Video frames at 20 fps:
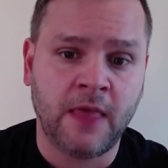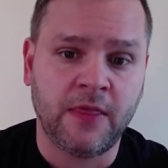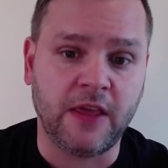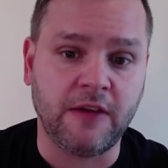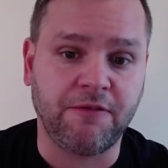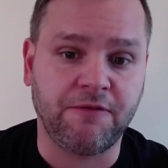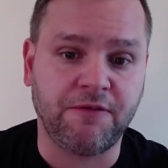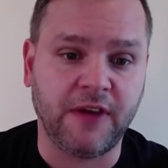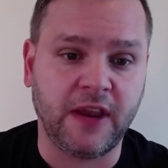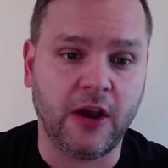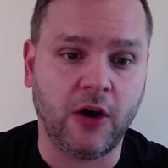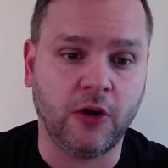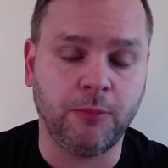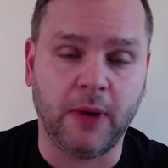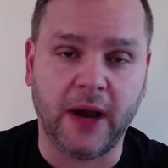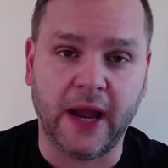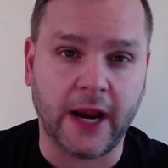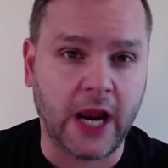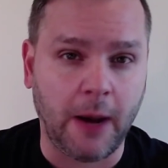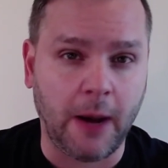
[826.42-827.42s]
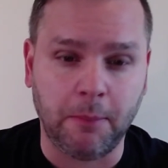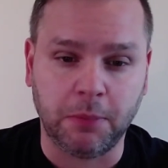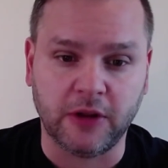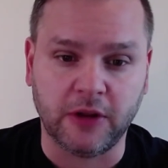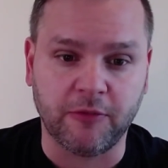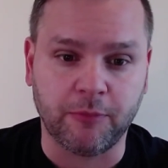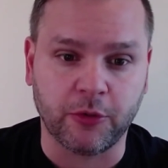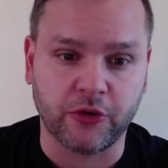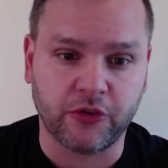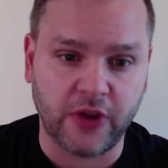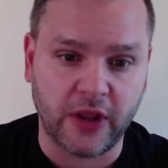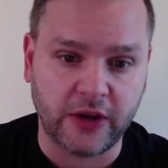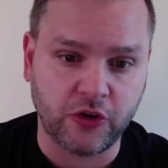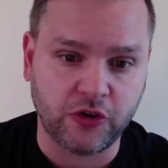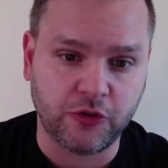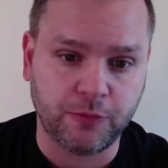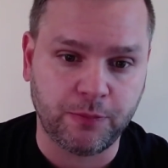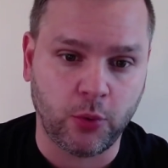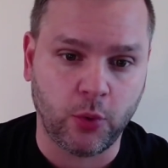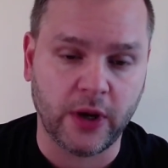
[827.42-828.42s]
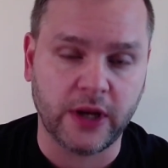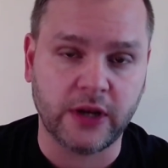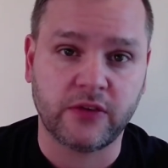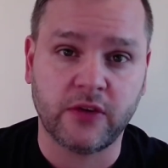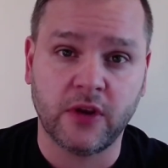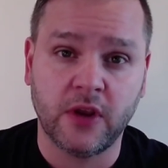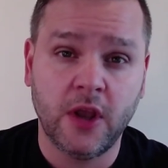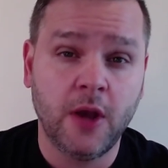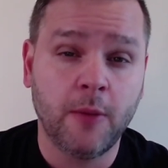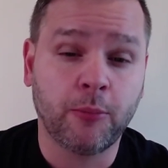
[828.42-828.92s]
They failed by a couple of percentage points.